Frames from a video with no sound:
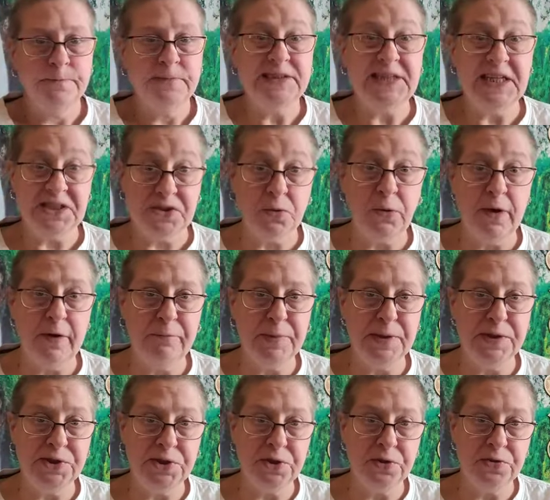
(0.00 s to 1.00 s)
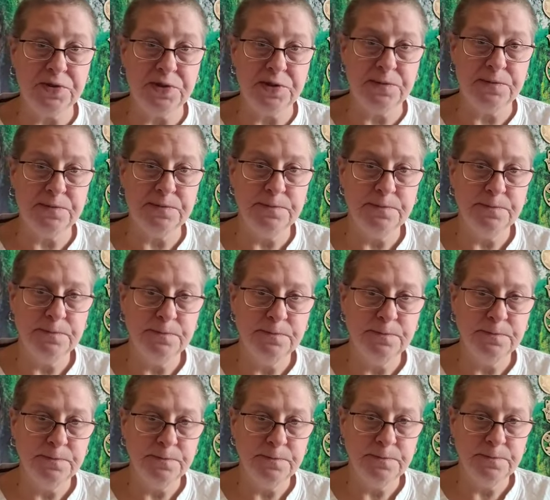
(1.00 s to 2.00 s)
That's why I've been chosen.
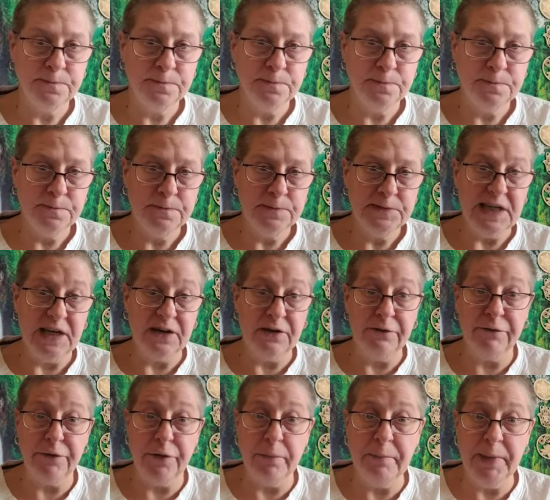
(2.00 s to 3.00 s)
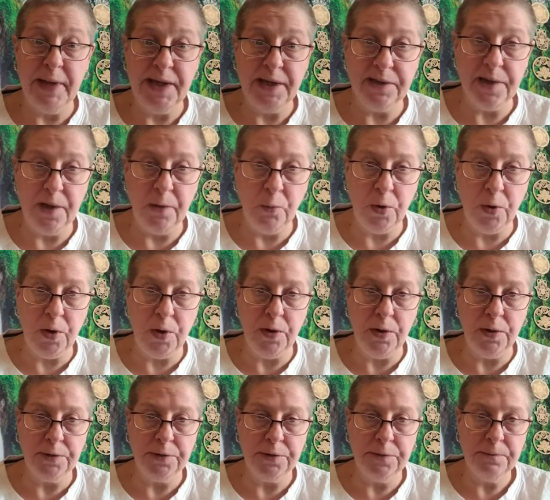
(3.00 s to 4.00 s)
Out of the many that were
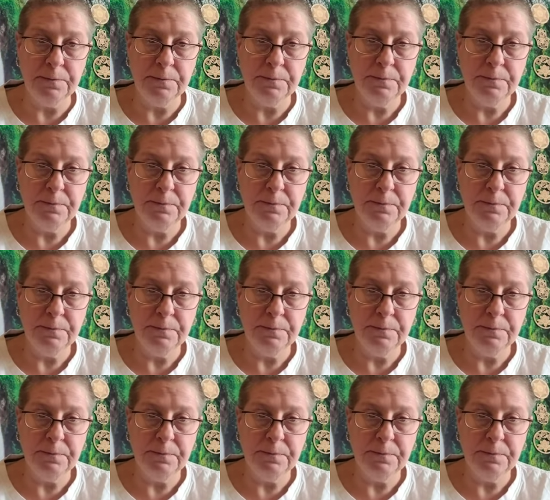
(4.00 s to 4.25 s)
called.